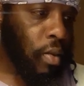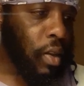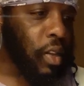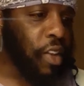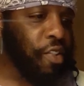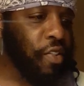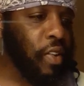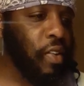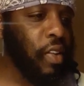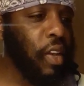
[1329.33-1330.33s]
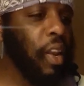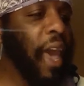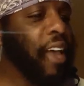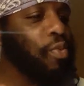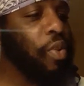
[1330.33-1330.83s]
Galatians 6:10.
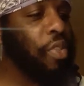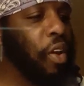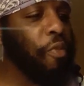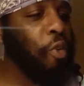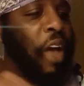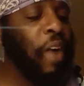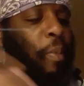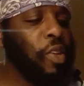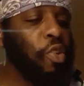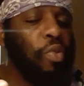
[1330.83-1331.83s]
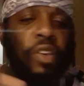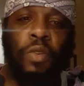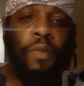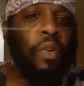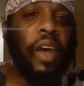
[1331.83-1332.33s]
As we therefore have opportunity, so
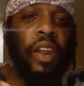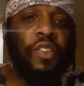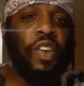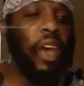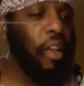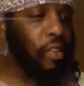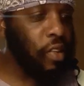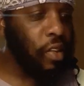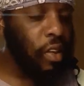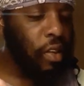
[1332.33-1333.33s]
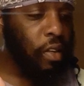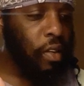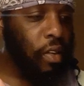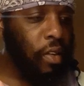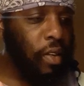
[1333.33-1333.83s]
if you got a chance,
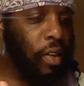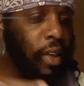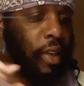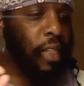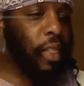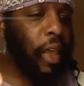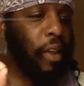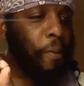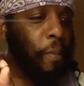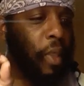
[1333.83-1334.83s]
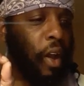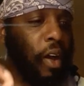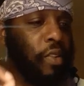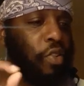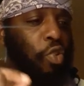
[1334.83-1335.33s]
let
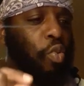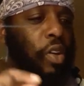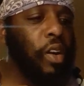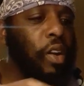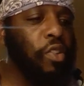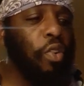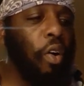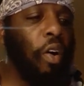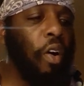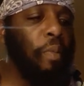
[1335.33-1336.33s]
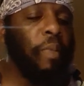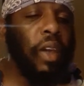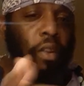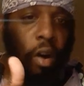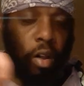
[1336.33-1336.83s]
us do good unto all
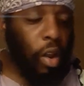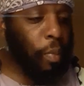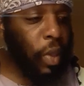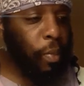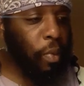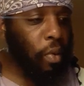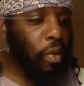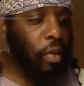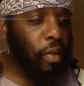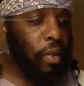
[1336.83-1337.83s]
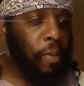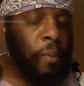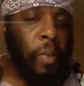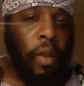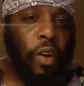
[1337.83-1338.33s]
men, all our people.
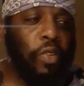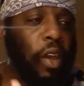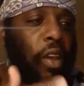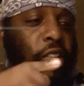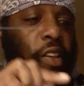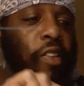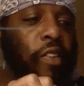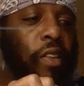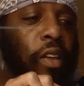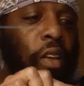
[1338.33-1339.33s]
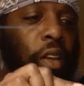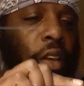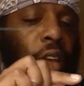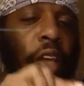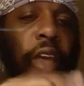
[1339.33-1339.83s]
Okay, it says,
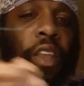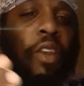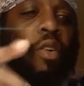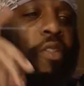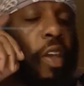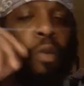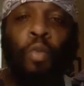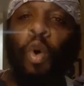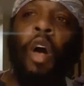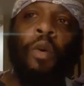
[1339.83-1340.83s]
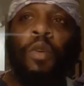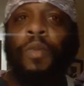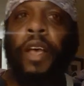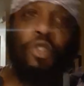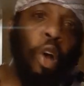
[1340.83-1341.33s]
and then you can say, well,
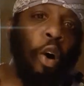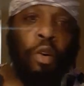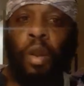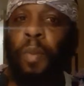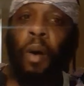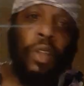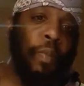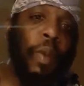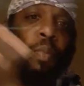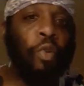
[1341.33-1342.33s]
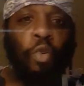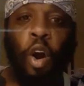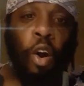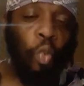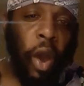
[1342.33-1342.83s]
that's talking about the people who
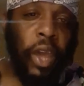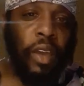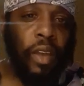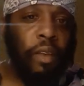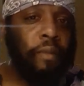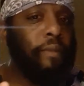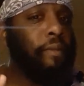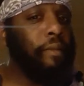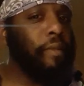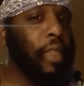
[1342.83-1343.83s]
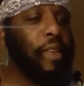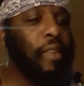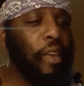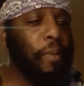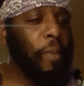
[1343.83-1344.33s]
are awake. Let's
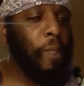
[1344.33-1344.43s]
see.